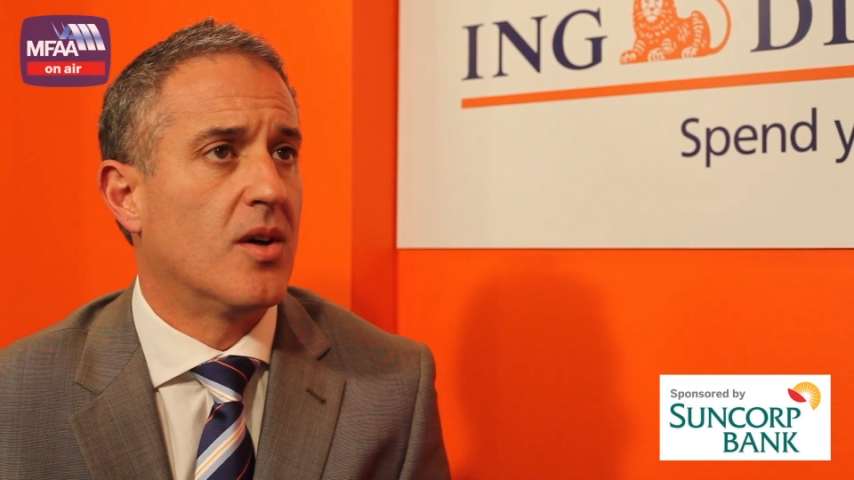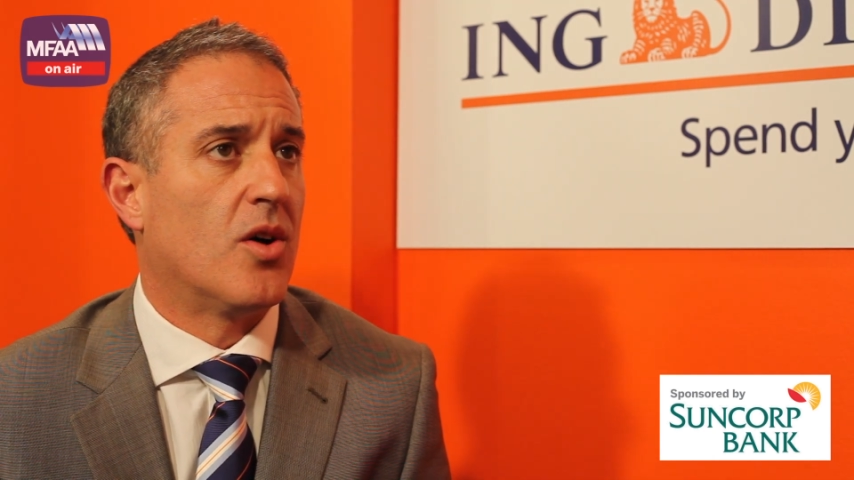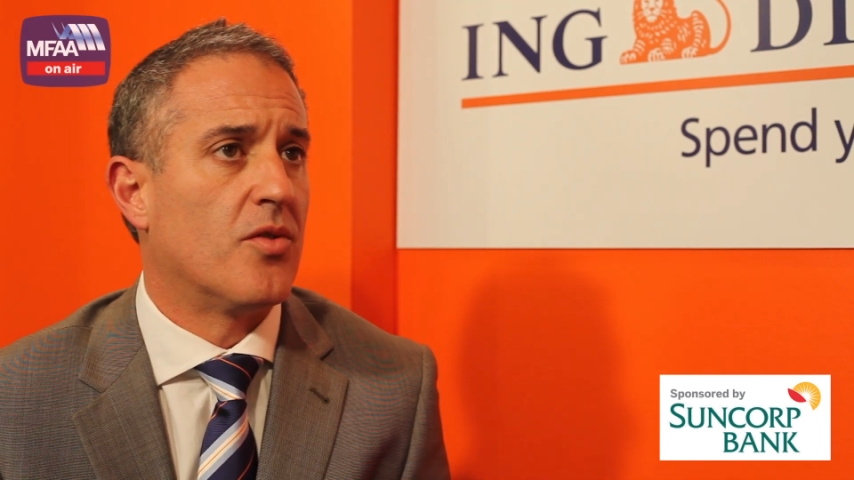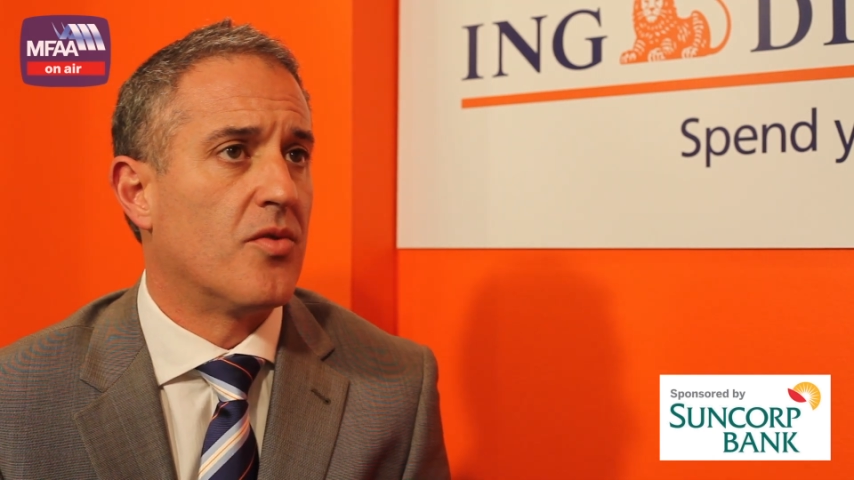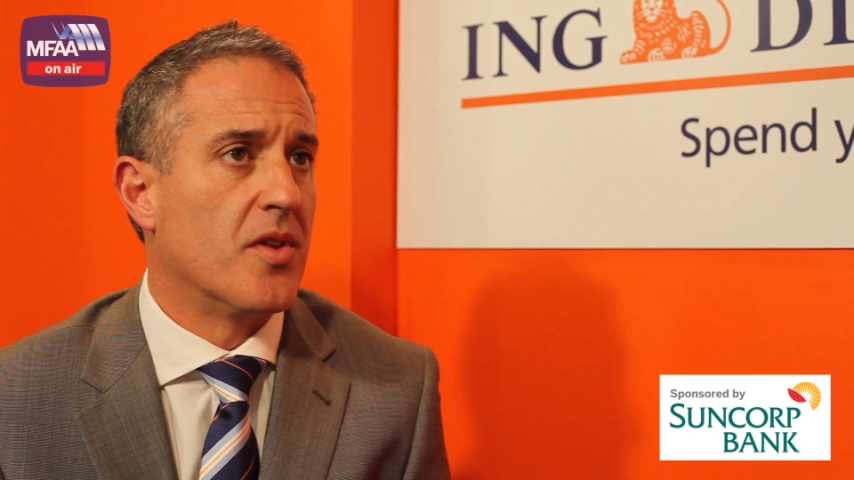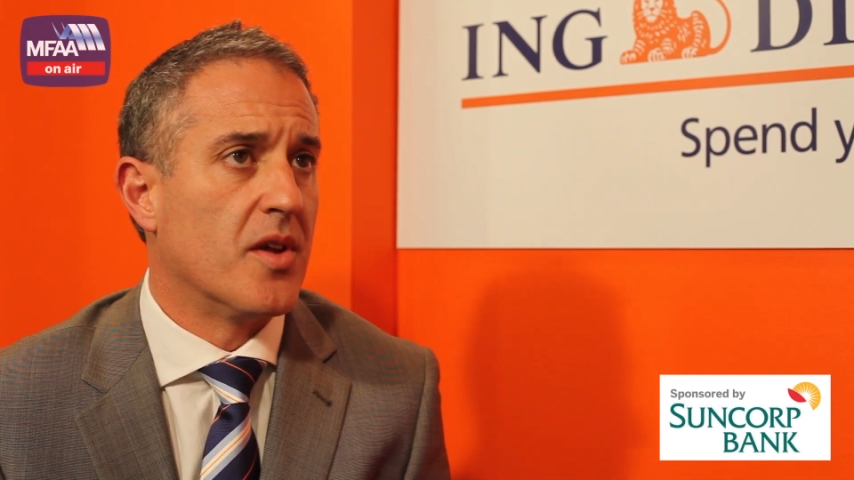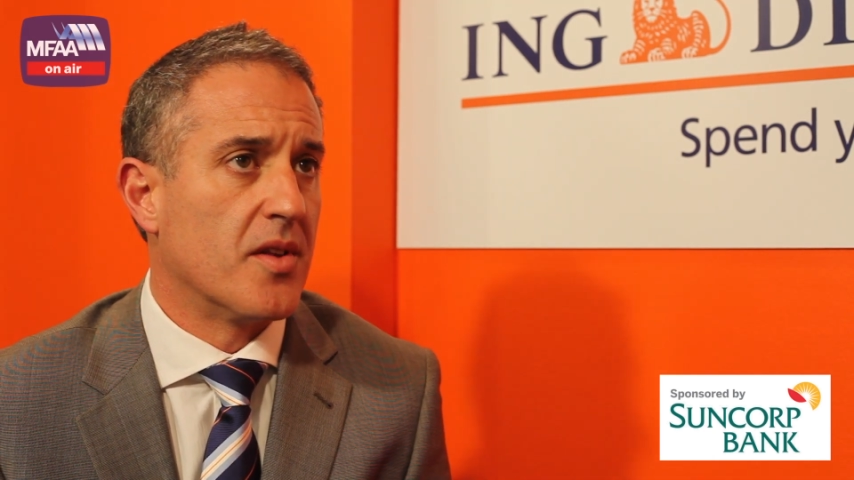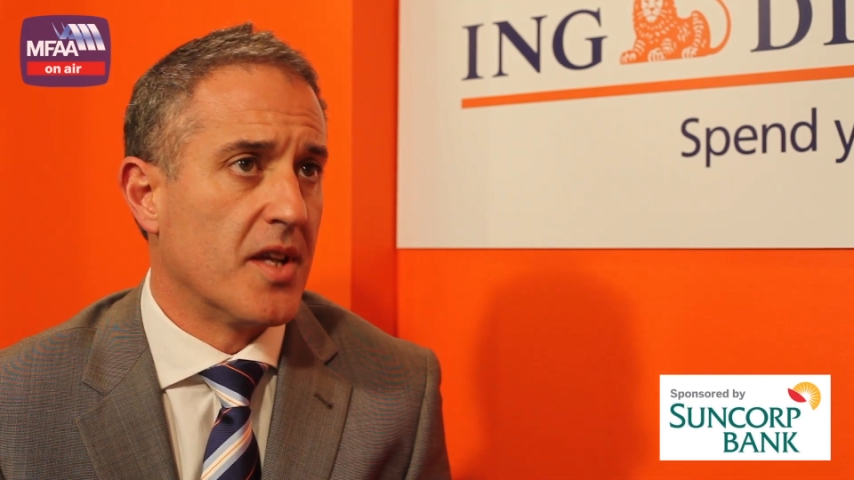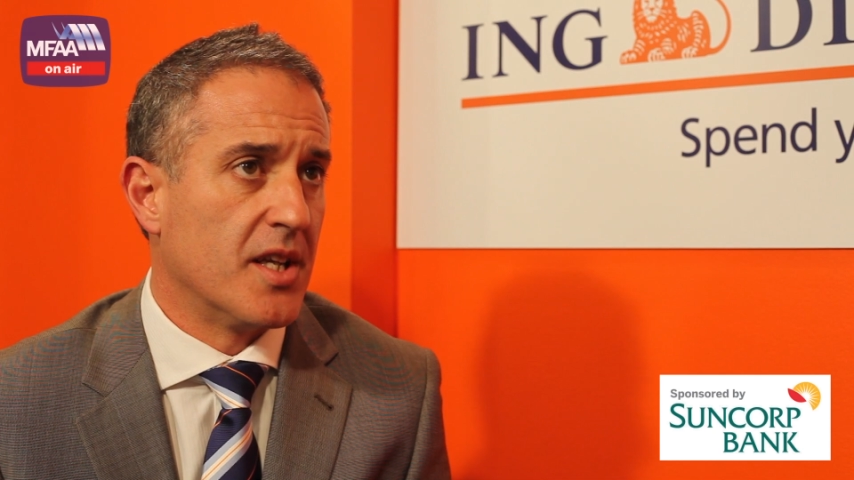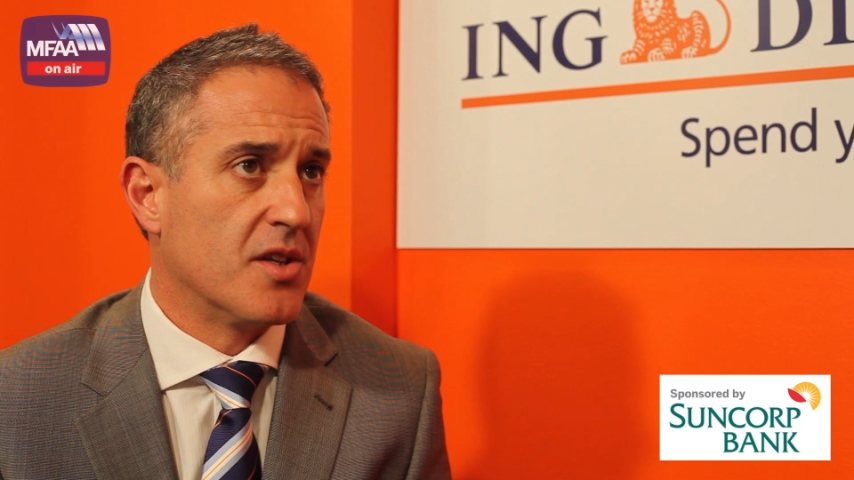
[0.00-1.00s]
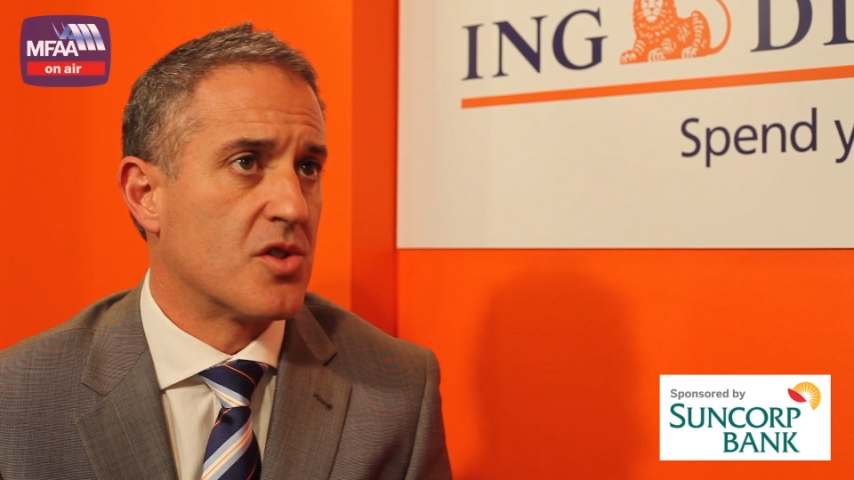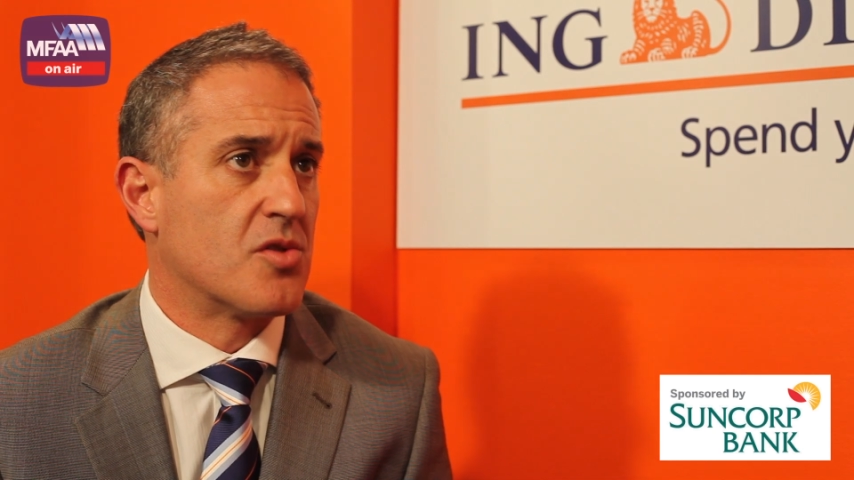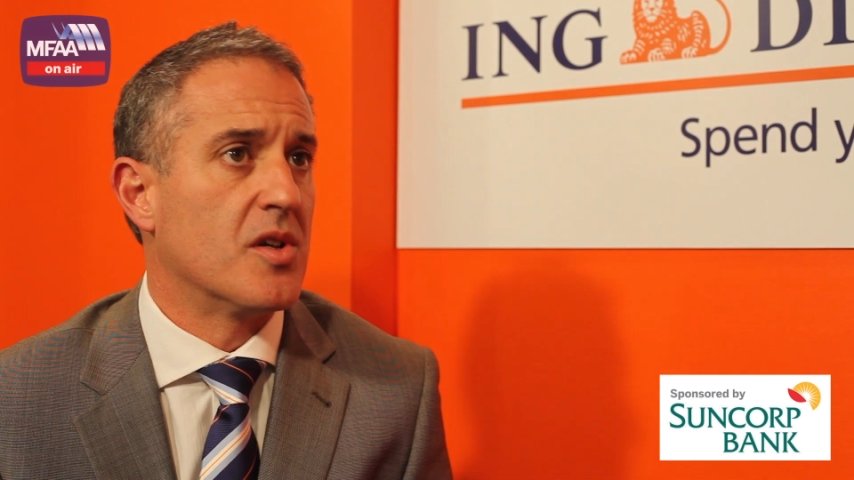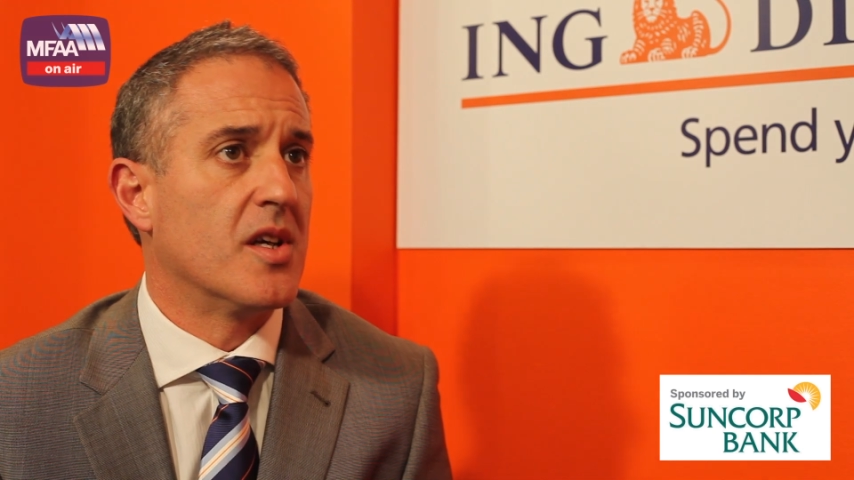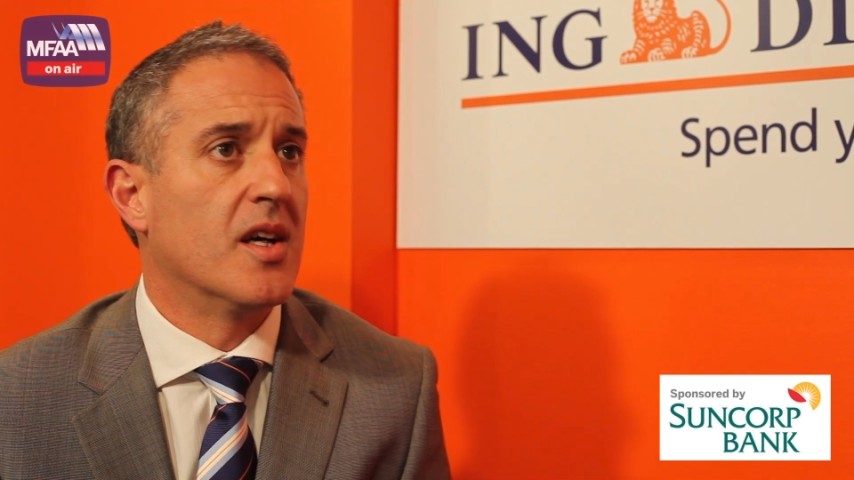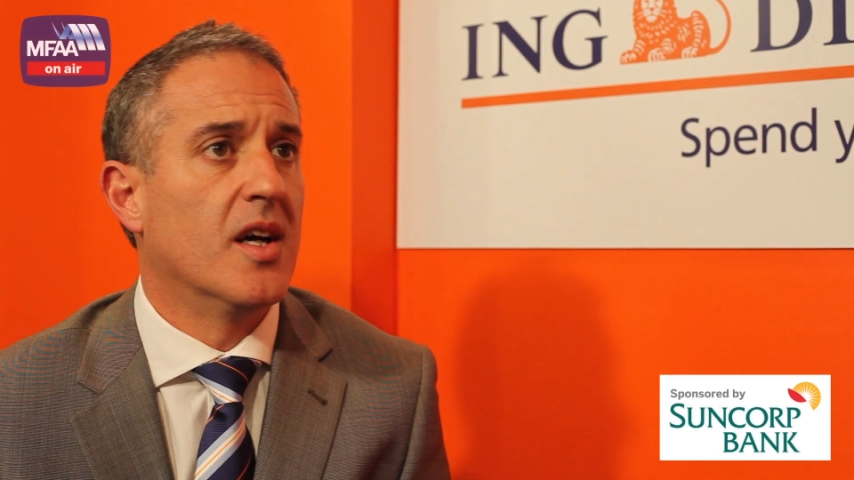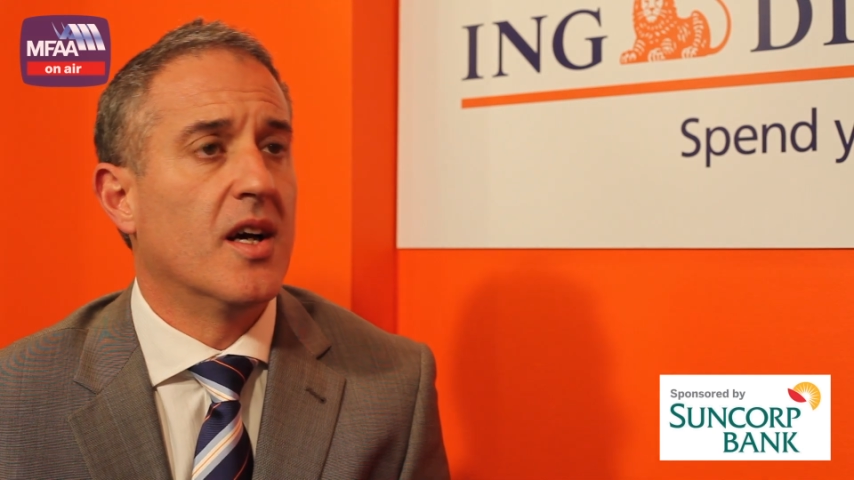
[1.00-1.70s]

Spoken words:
of the industry,